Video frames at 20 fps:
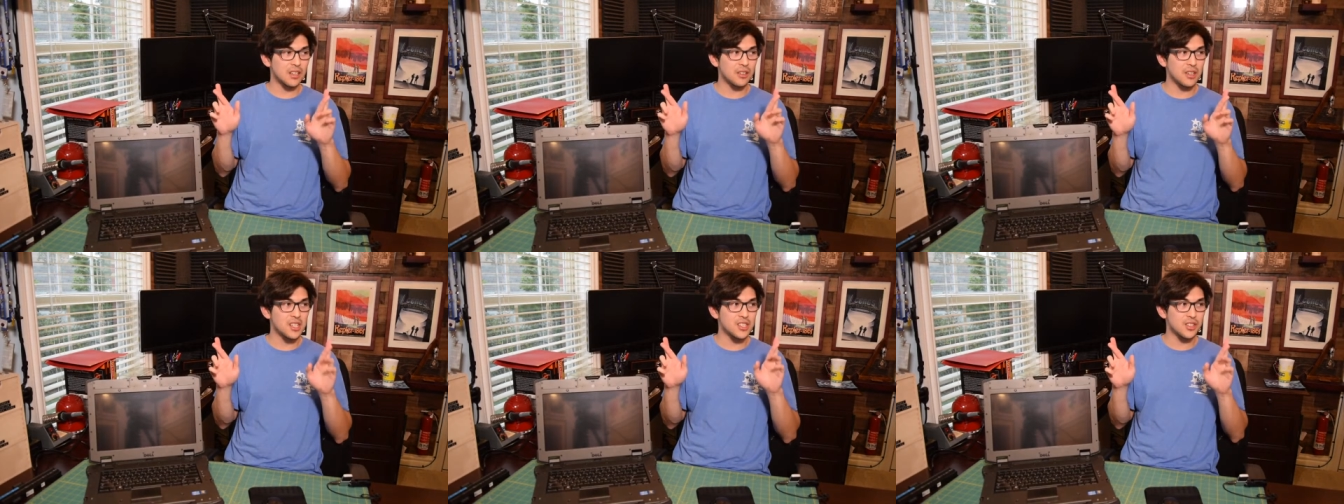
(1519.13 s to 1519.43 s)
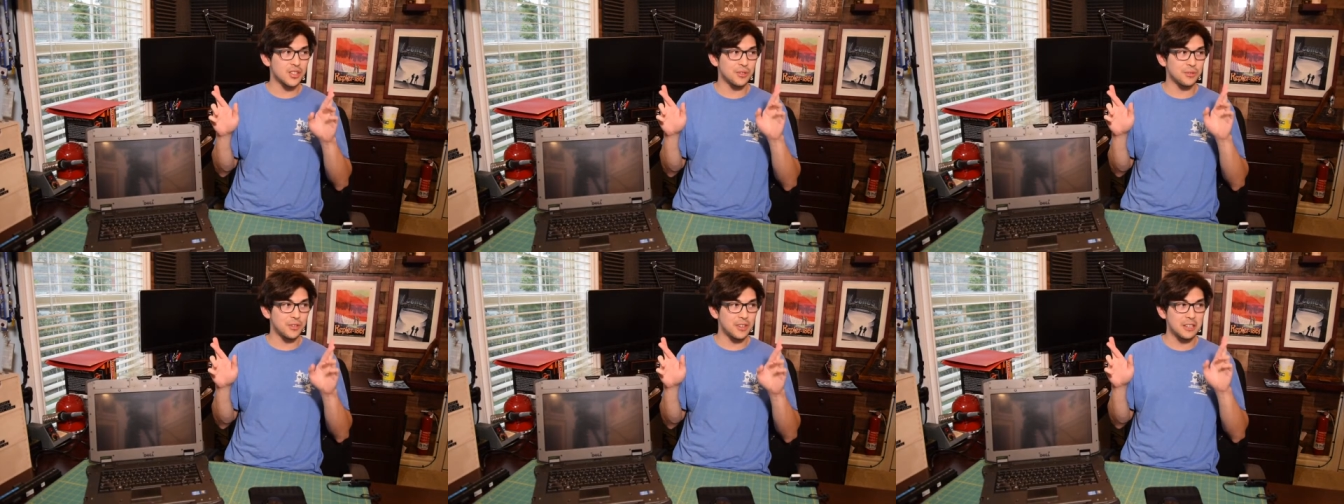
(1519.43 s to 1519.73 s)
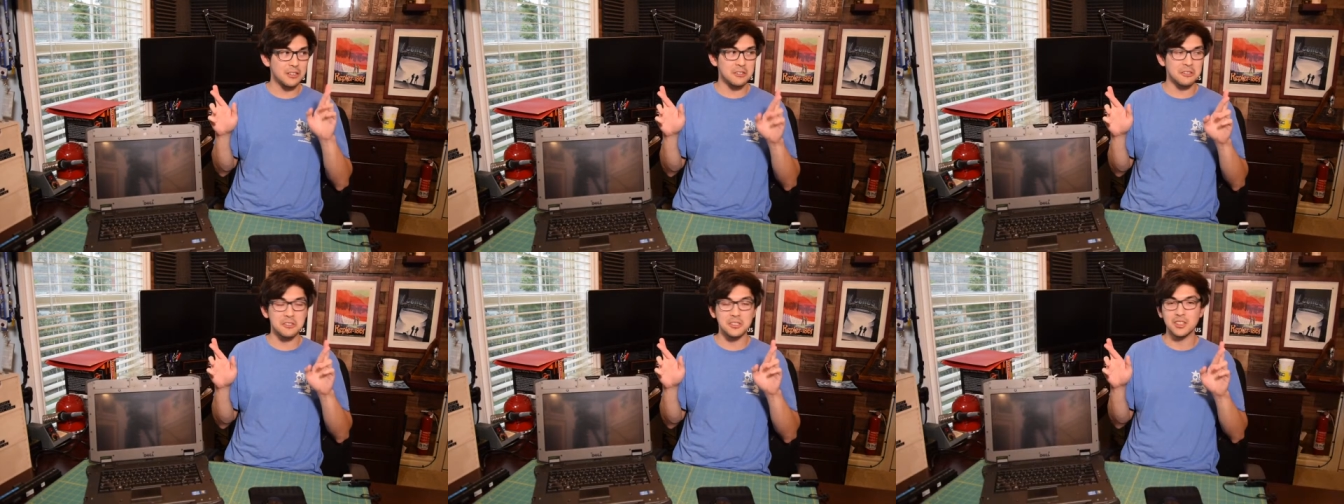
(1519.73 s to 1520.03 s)
cross your
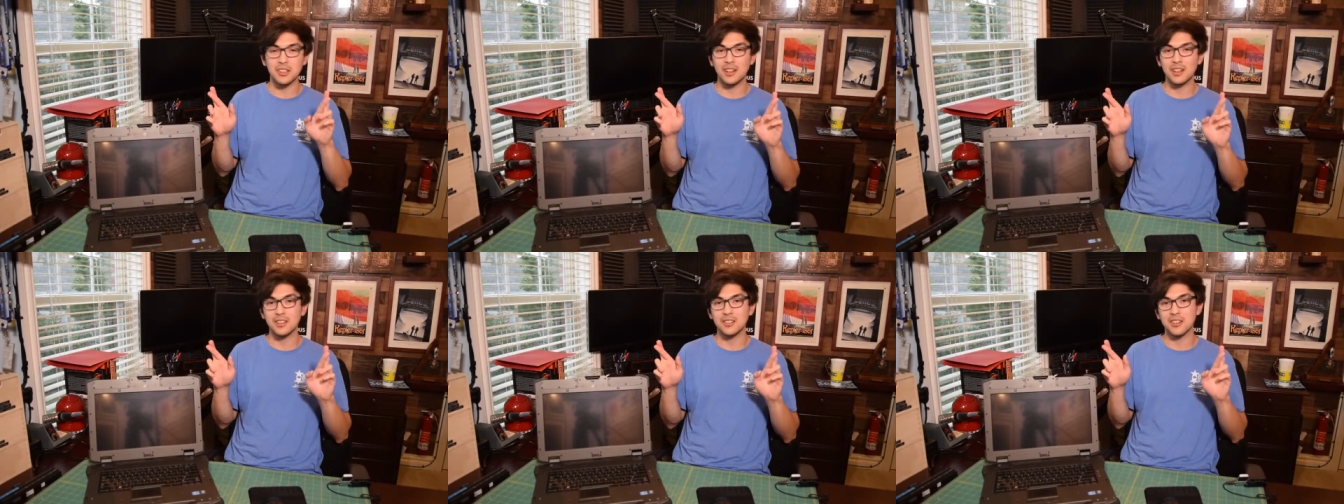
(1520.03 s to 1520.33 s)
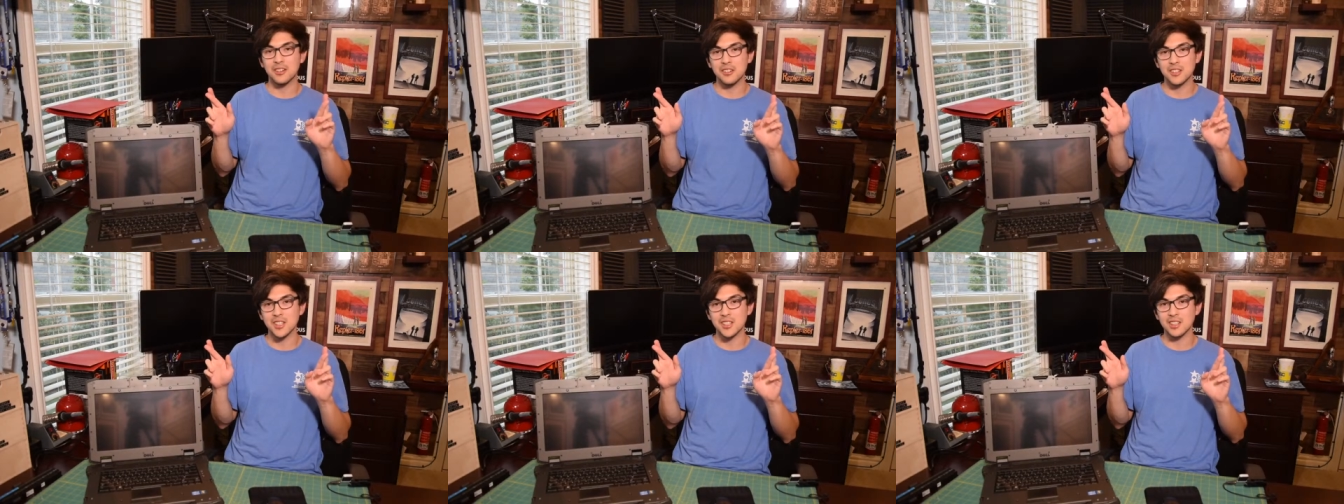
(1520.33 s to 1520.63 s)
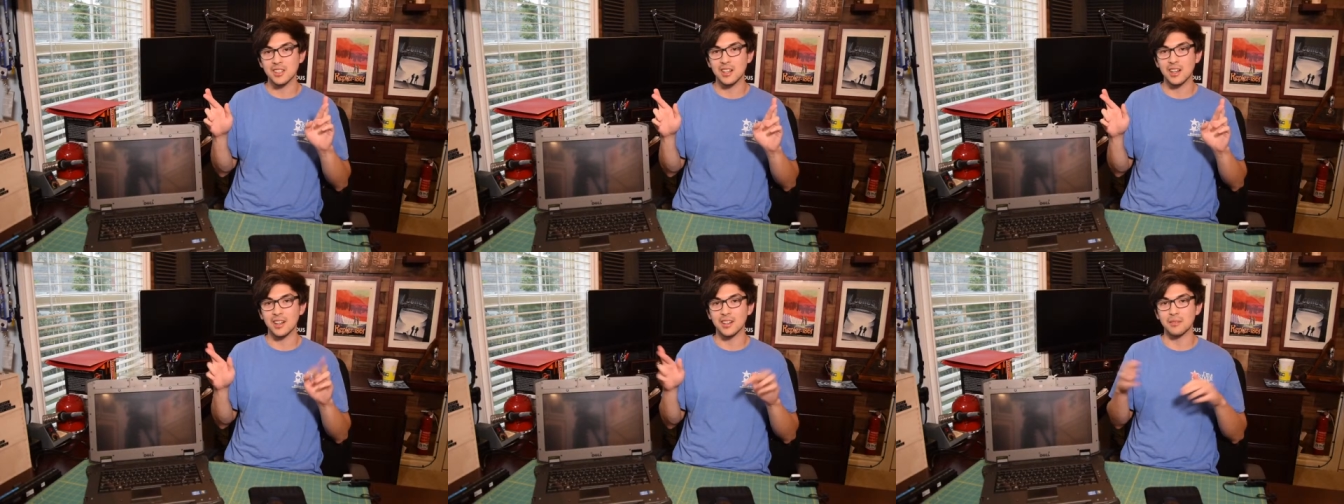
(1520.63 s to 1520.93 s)
fingers that it turns
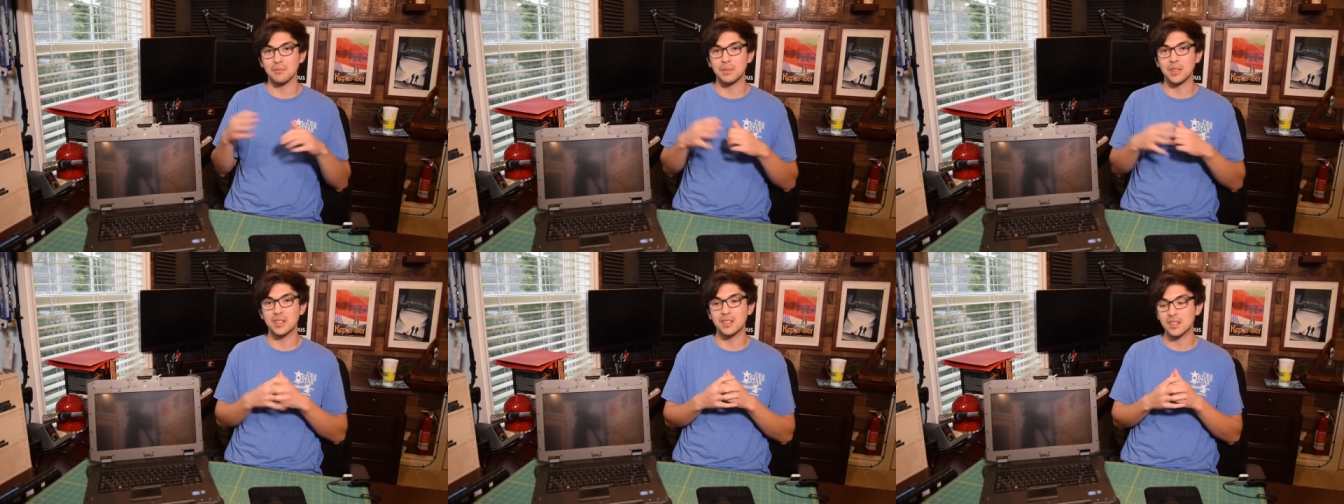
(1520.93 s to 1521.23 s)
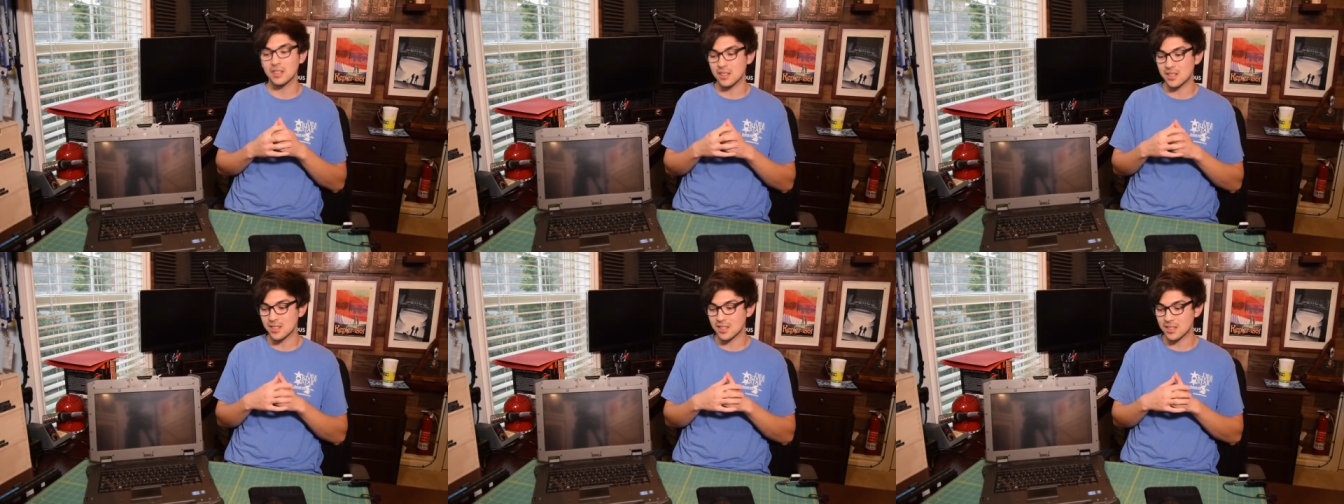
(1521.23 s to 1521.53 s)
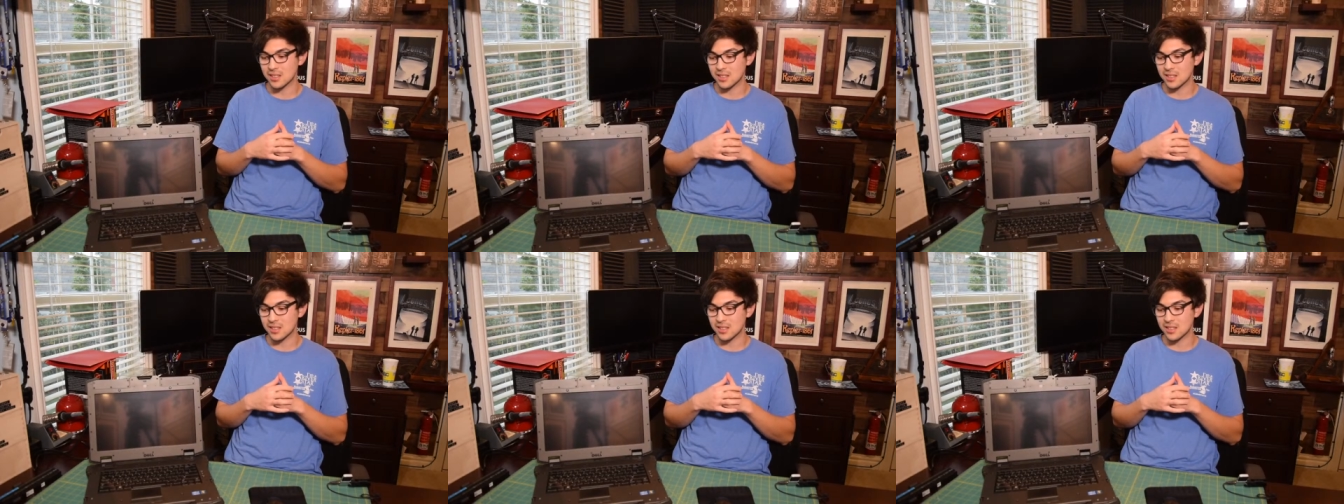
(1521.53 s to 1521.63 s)
on, because